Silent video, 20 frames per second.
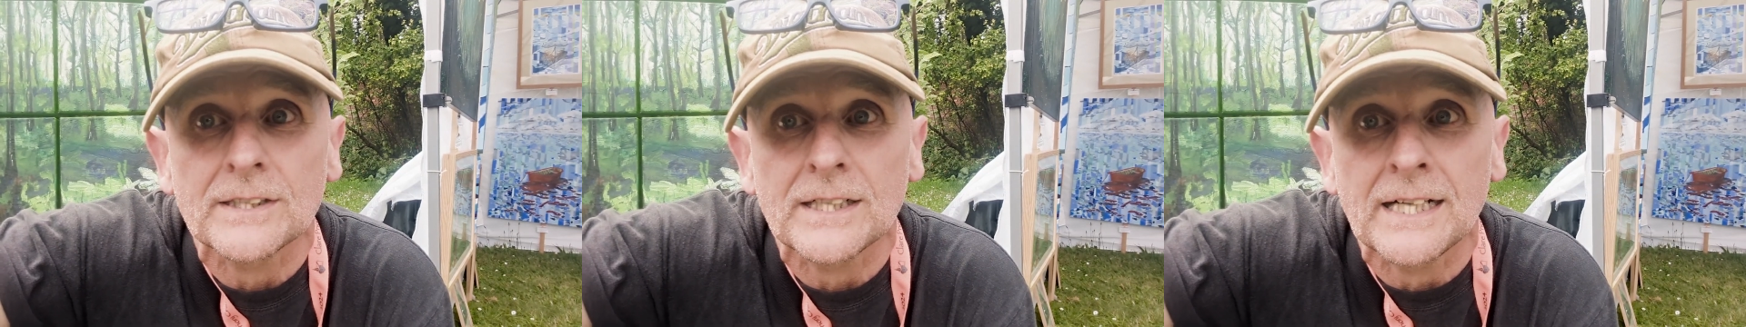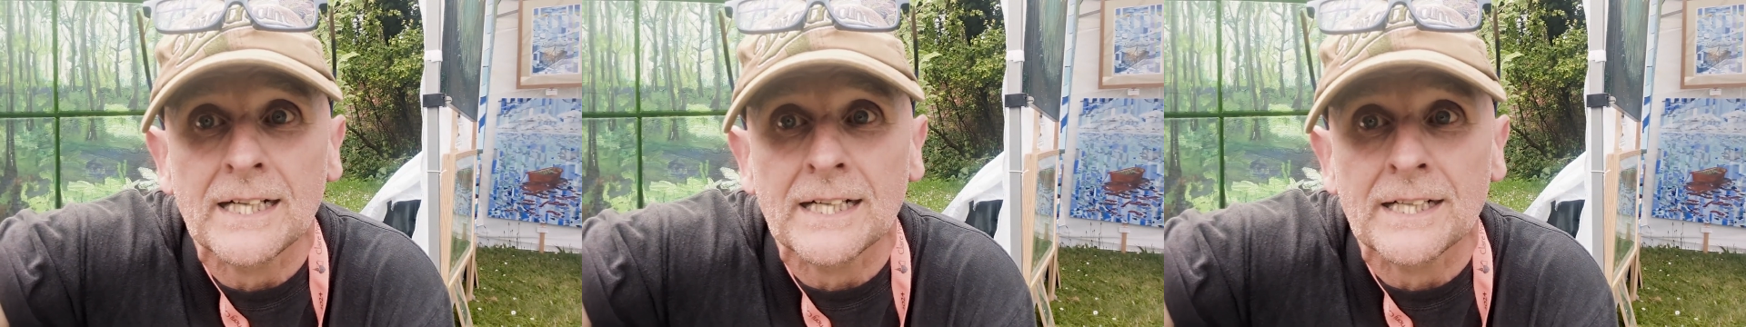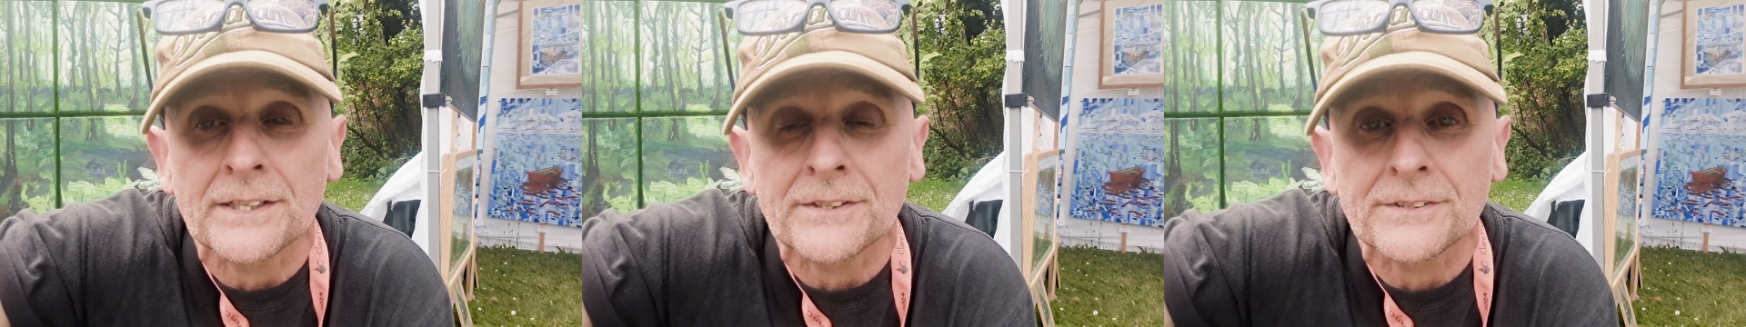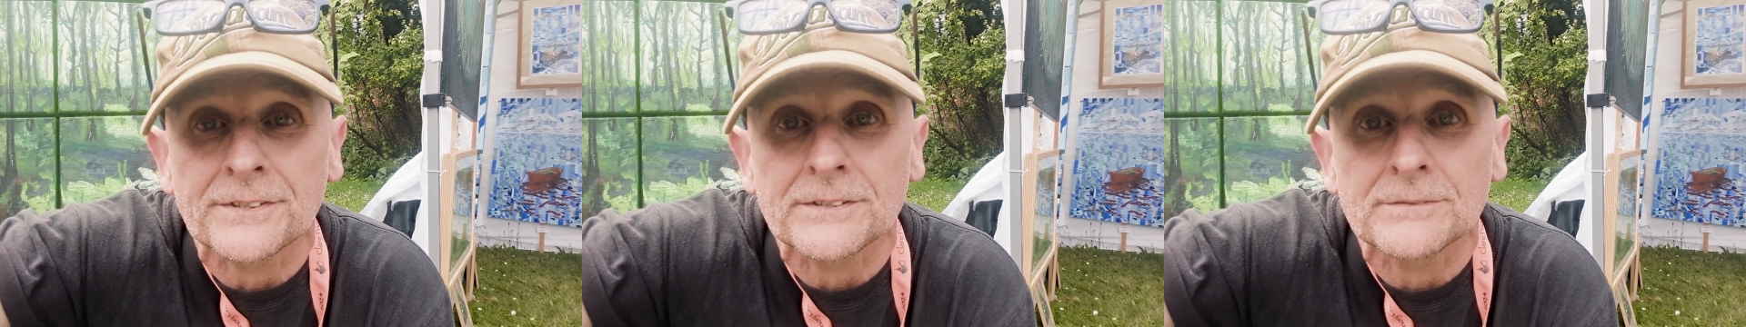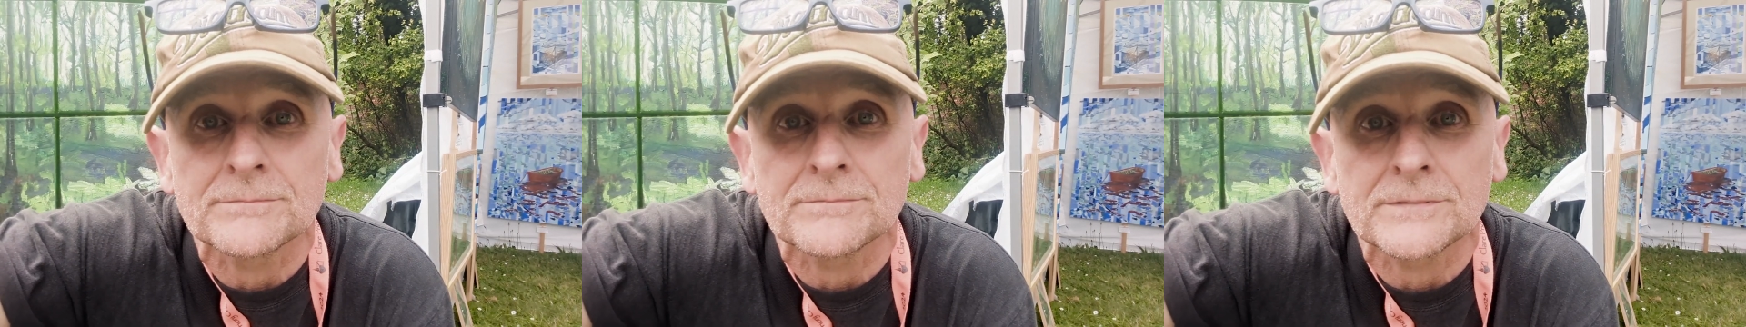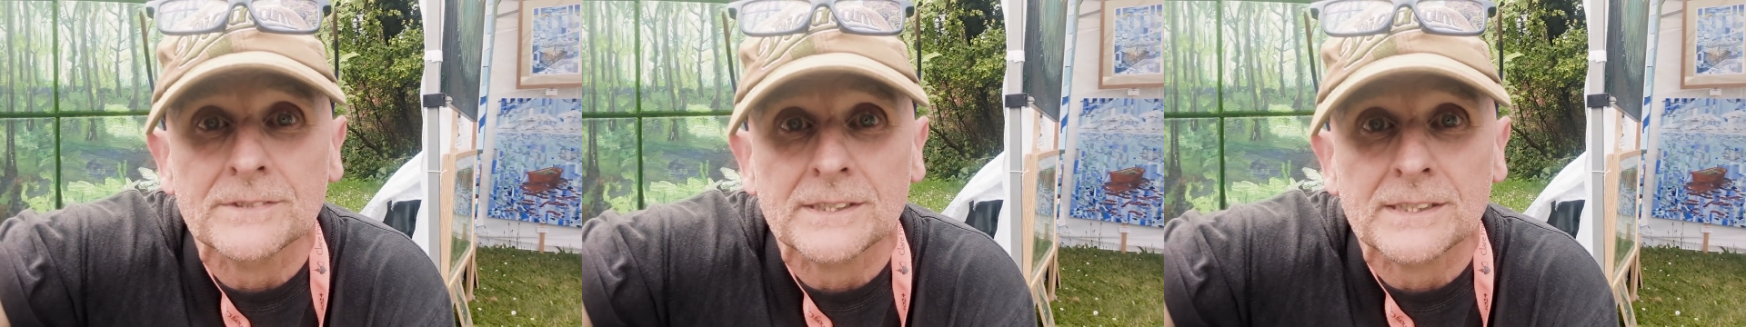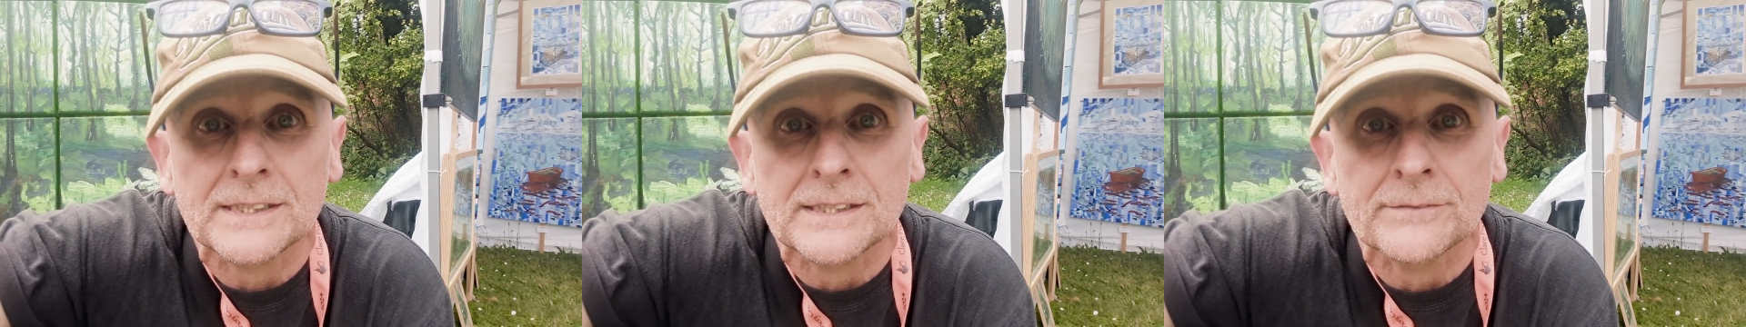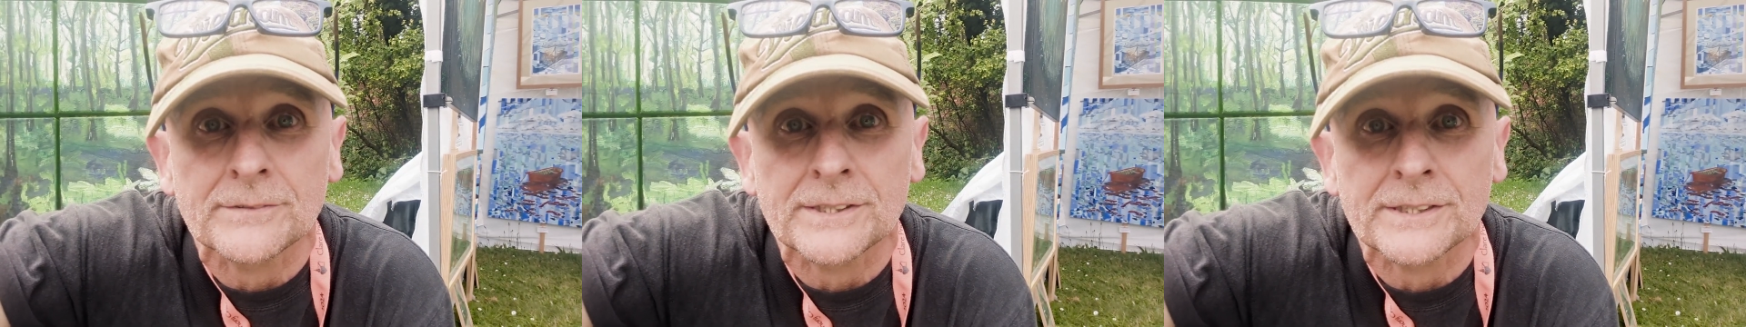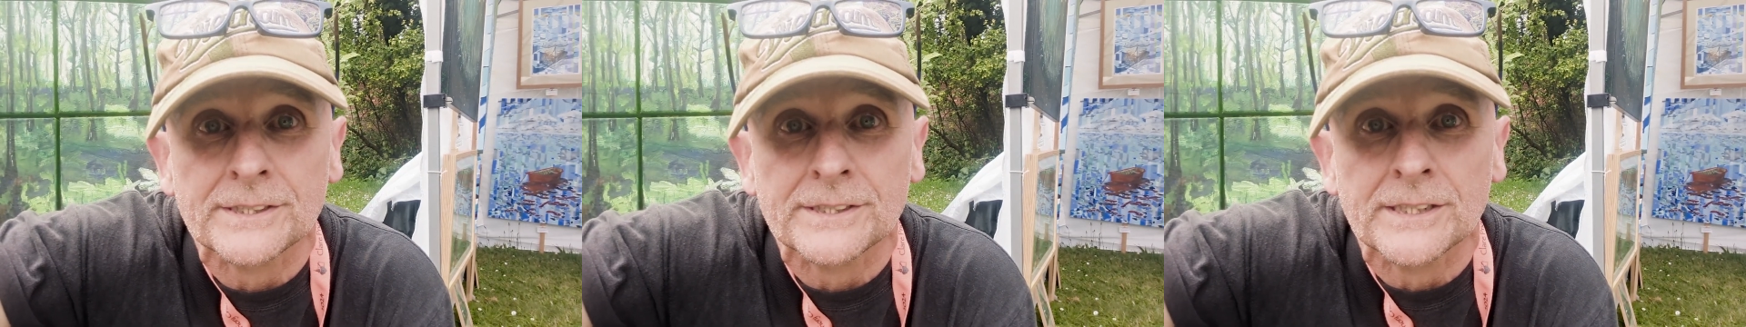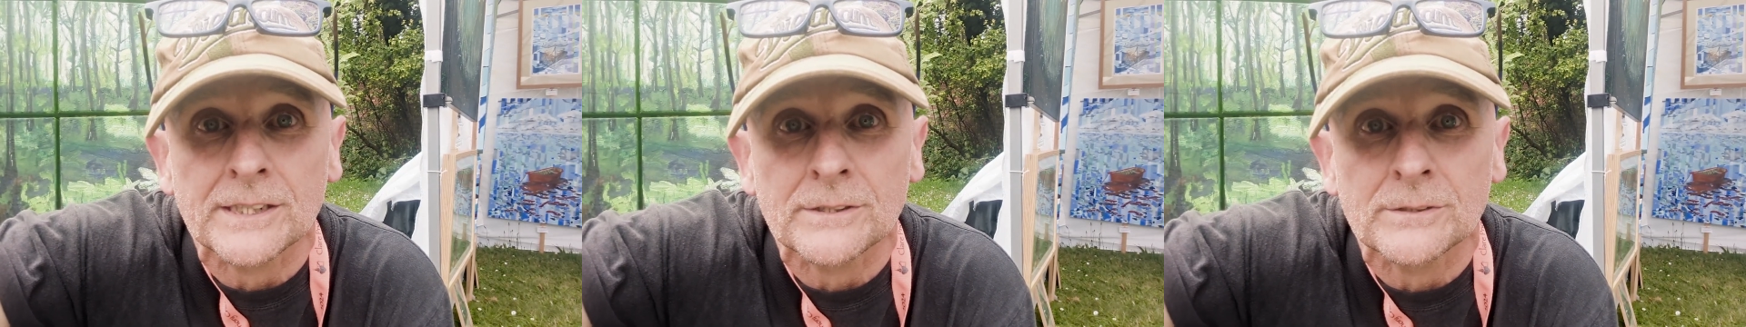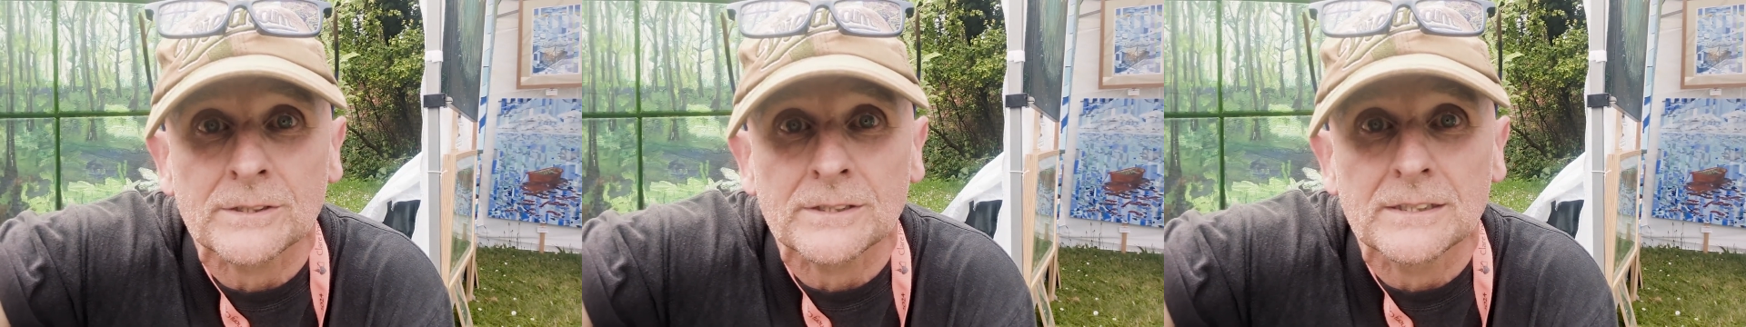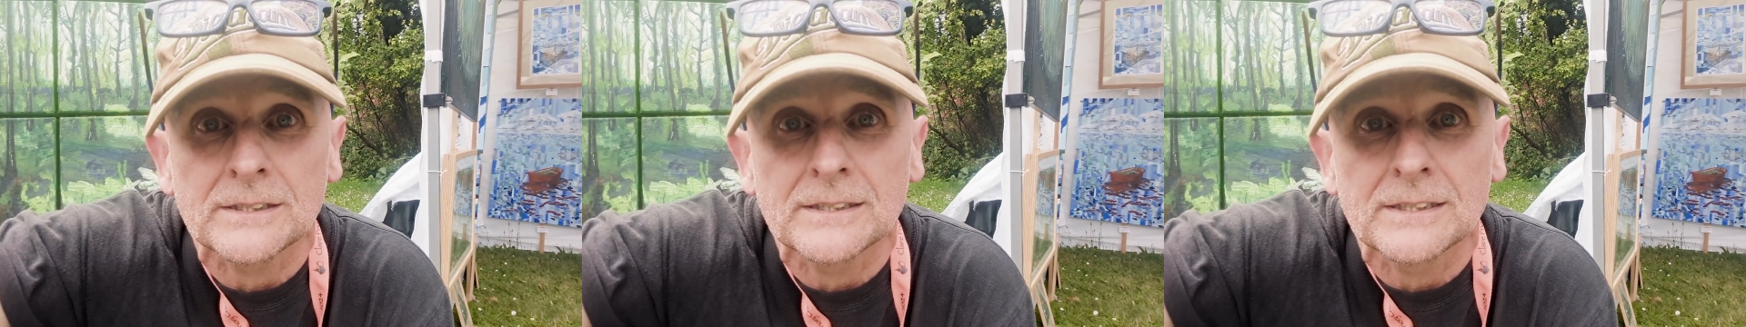and give it a go.